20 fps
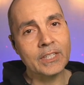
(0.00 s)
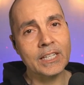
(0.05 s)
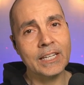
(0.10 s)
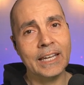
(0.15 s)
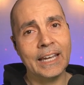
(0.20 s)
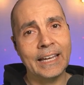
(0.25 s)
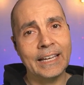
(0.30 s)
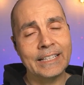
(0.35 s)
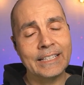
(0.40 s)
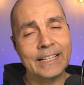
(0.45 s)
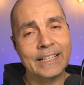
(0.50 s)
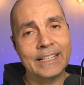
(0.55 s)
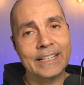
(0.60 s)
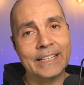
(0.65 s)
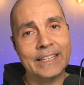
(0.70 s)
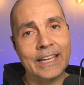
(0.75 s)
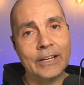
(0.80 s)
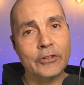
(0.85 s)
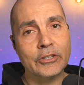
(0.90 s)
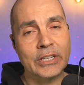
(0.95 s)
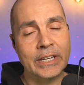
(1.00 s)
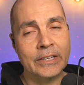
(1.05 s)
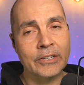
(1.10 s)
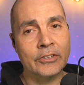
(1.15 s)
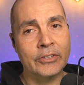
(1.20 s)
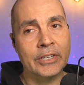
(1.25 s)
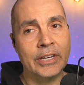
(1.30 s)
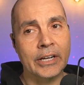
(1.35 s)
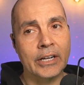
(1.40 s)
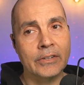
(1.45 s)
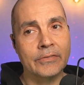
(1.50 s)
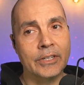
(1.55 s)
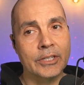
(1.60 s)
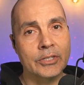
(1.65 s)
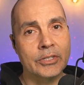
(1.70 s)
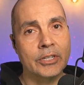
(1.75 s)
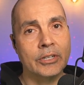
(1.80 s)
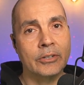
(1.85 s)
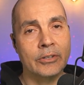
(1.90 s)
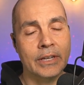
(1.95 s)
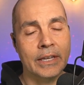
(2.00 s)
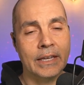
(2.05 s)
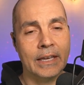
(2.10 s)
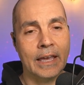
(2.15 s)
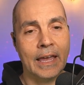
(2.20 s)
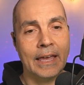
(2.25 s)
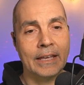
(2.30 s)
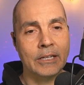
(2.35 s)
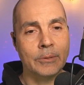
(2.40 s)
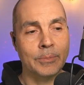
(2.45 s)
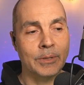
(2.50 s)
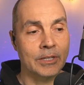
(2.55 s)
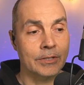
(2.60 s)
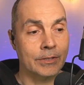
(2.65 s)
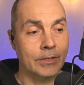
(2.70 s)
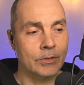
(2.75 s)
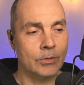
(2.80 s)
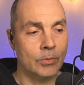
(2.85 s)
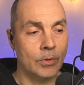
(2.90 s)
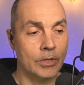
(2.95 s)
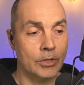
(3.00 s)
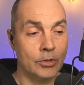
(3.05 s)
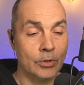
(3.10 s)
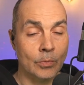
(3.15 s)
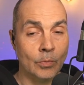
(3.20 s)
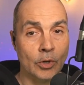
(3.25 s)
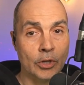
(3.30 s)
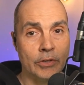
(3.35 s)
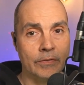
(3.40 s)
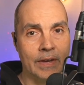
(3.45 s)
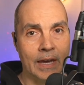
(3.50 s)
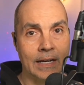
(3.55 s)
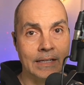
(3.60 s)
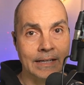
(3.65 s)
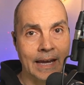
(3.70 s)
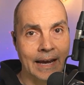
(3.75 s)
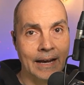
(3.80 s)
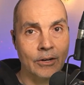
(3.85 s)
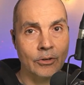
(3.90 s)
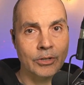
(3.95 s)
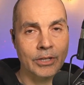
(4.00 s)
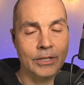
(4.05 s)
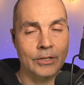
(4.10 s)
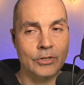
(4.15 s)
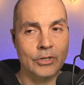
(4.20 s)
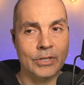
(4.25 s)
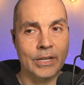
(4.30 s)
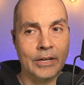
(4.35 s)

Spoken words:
and that you're taking good care of it, so you don't end up in a situation where you've got an outage.